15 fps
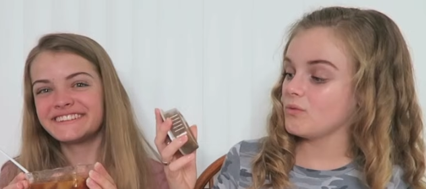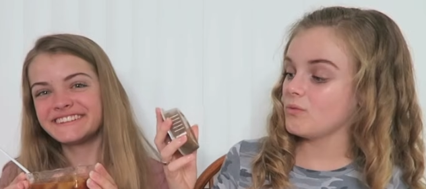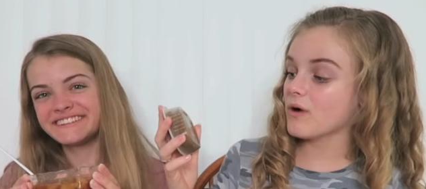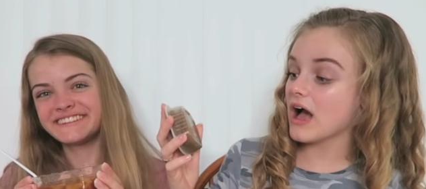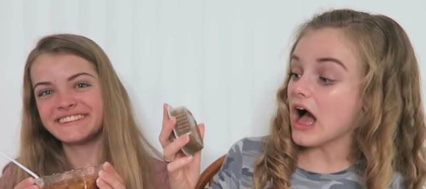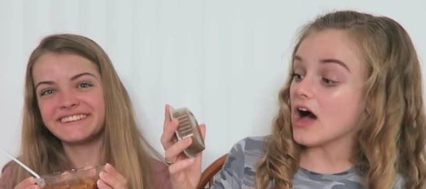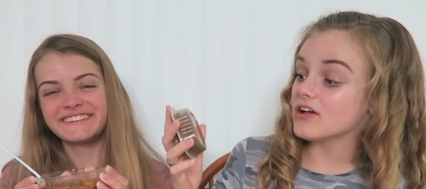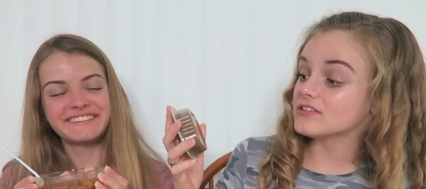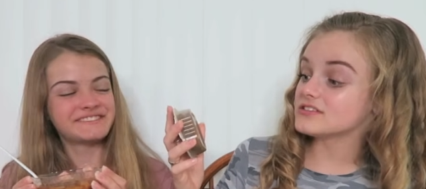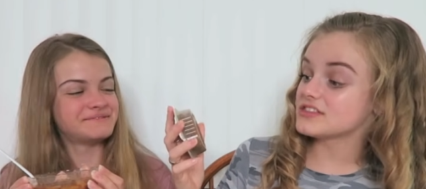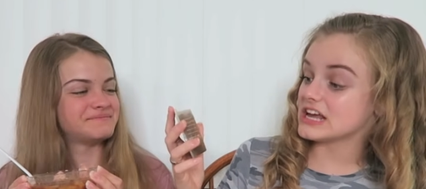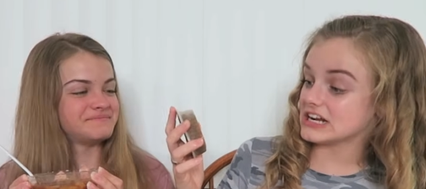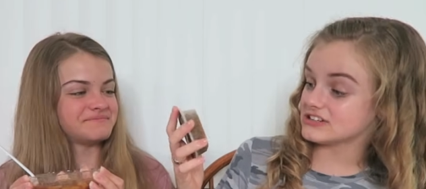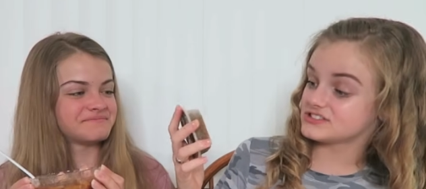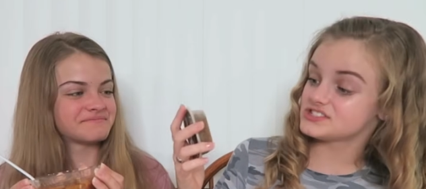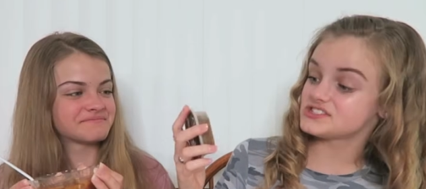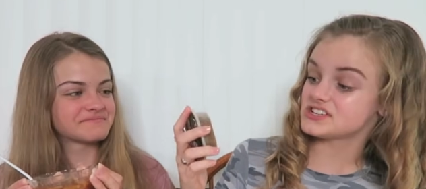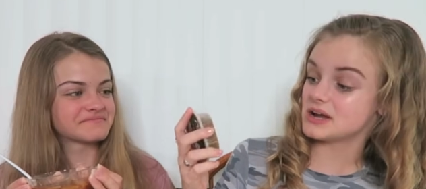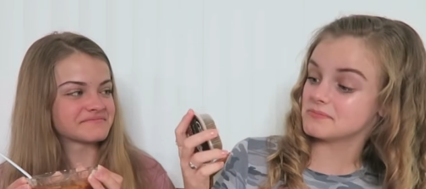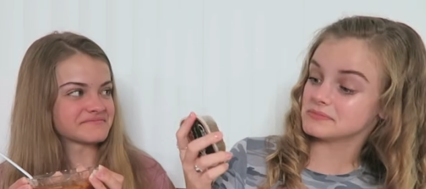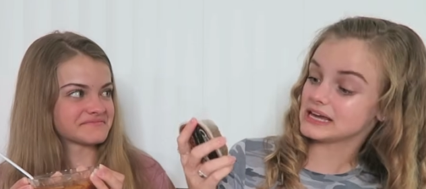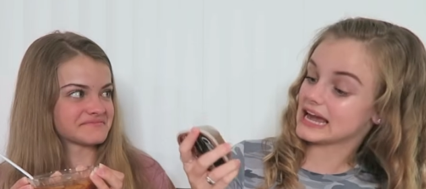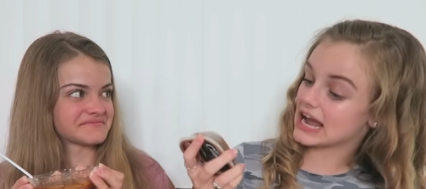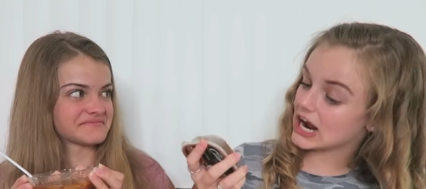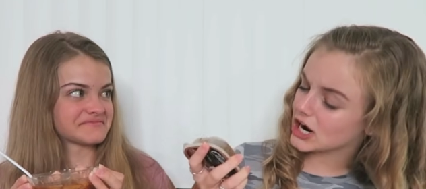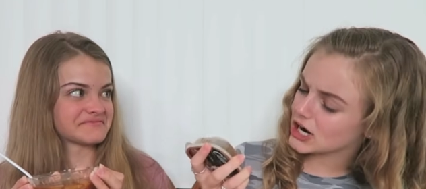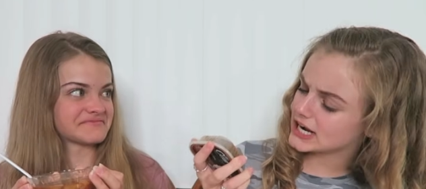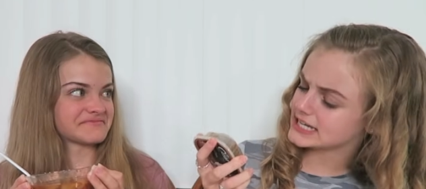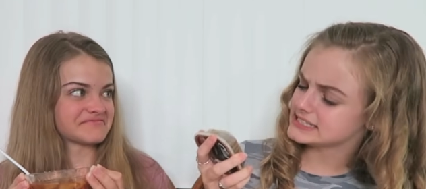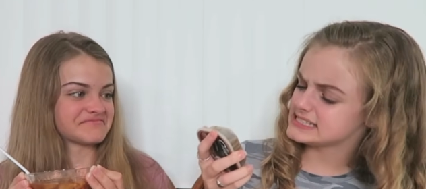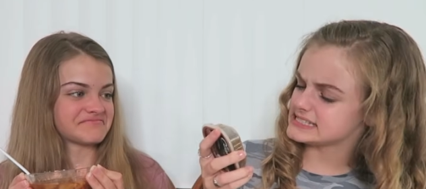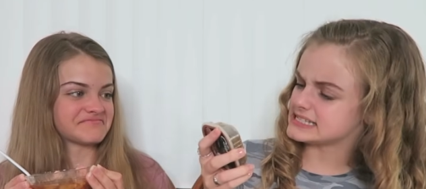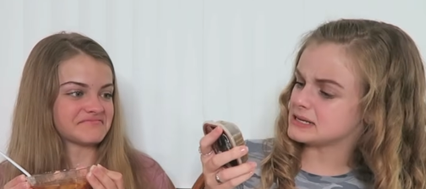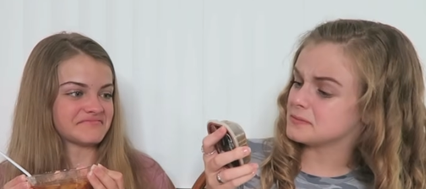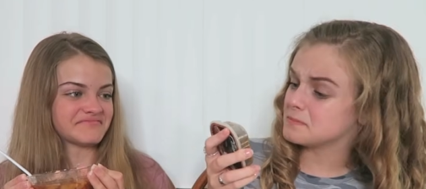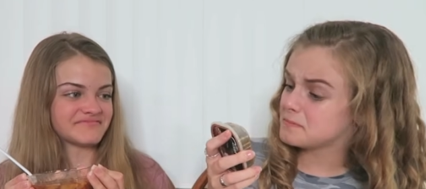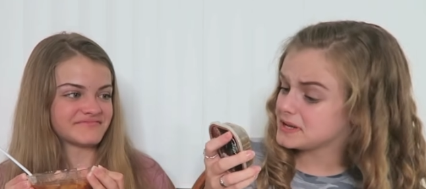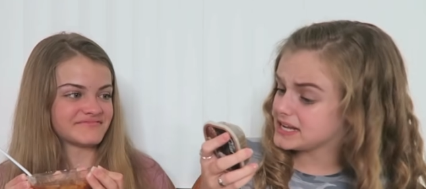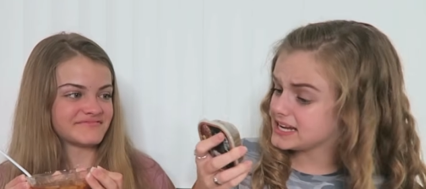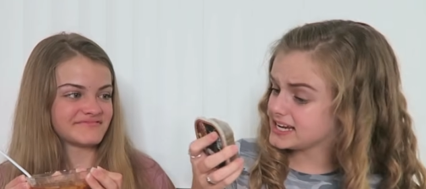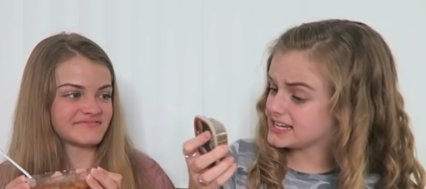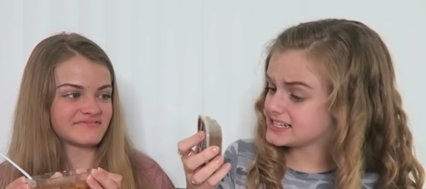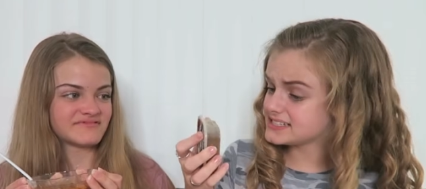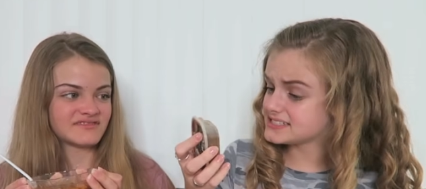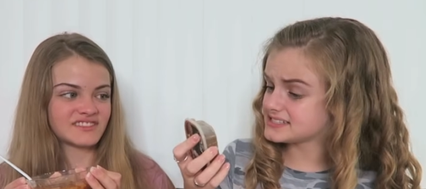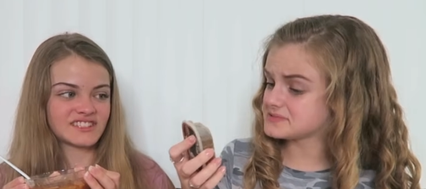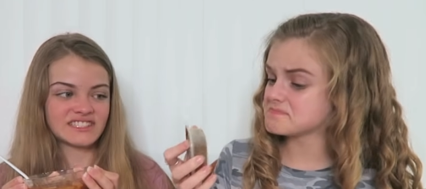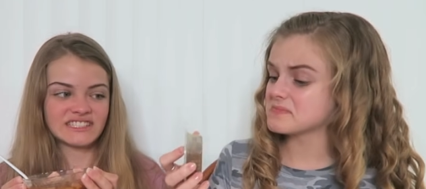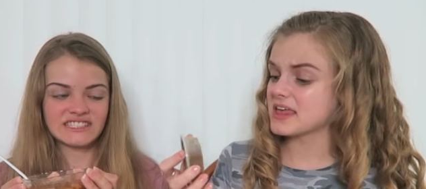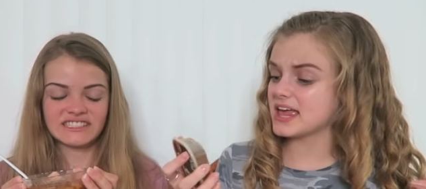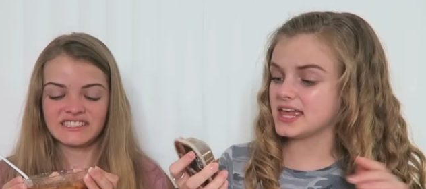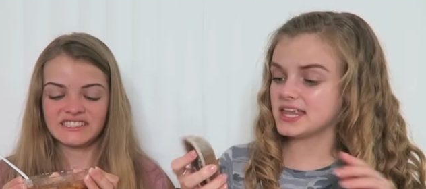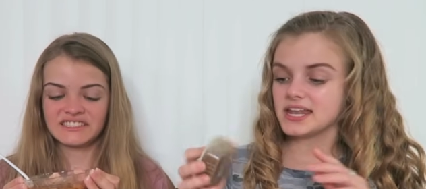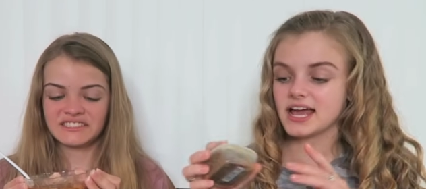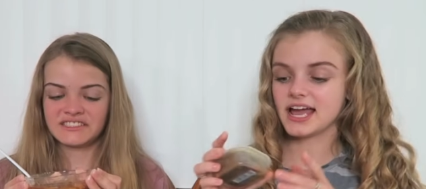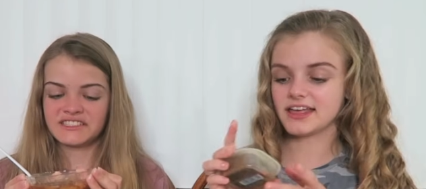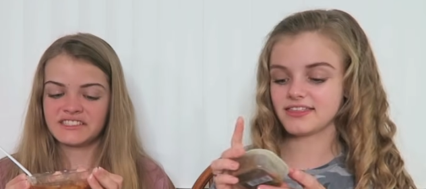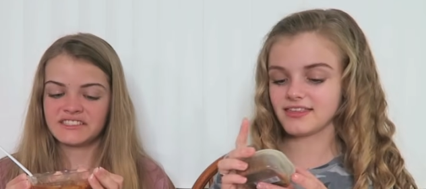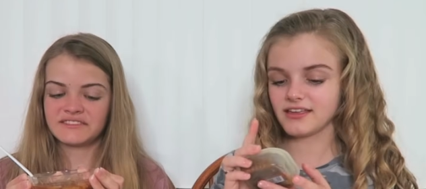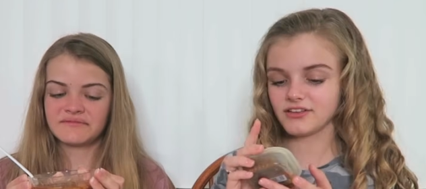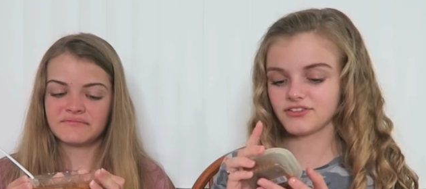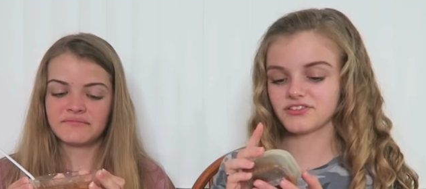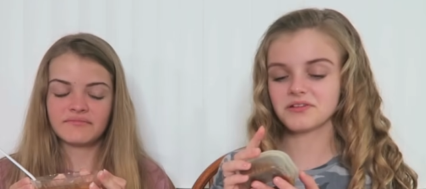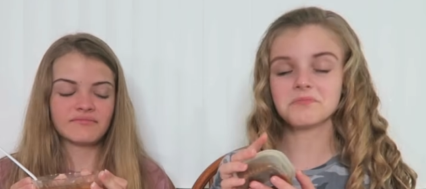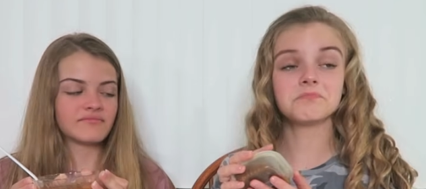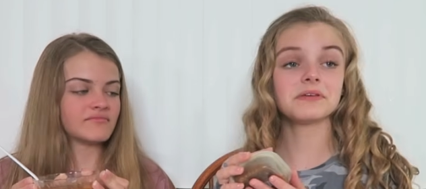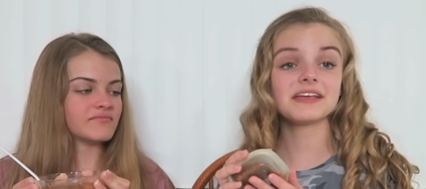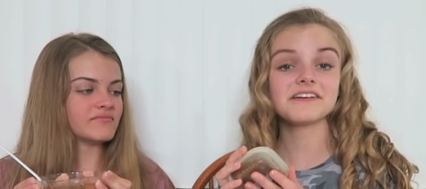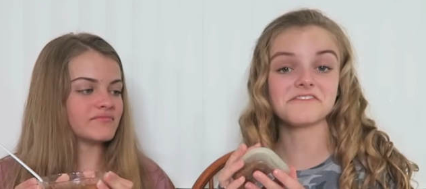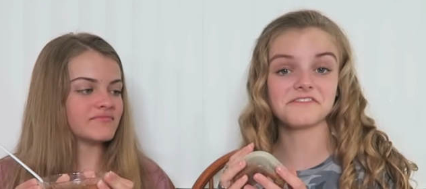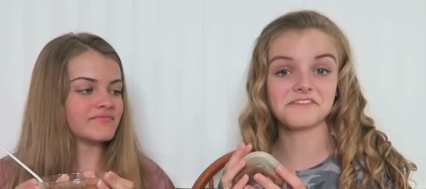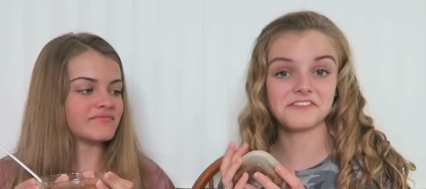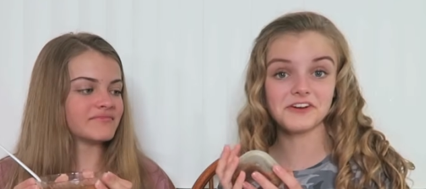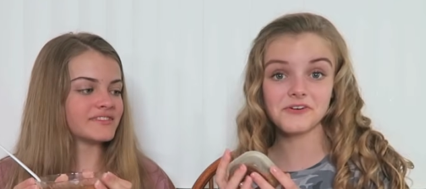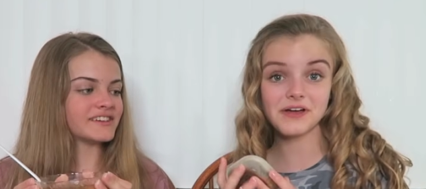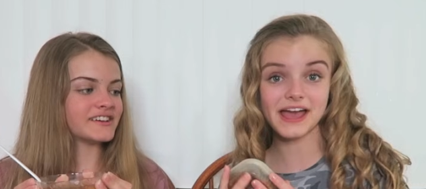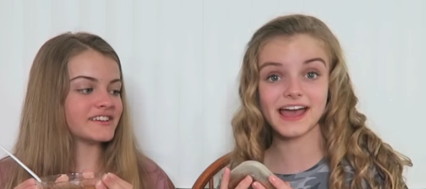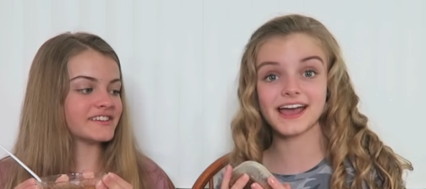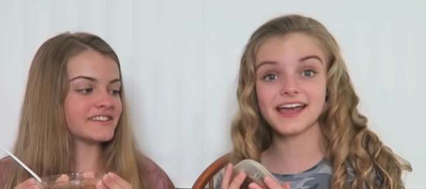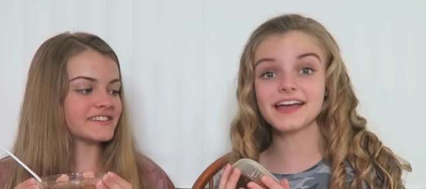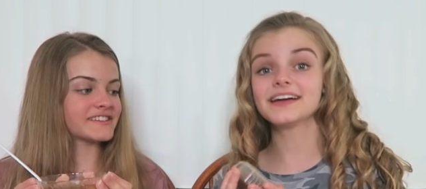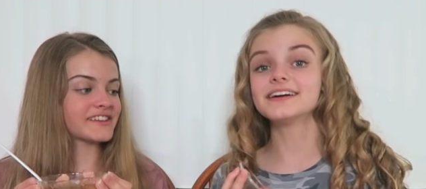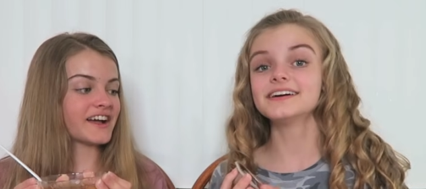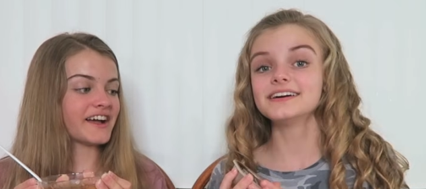Speaker 1: Well, there's some carrots and peas and I think some beef. Okay.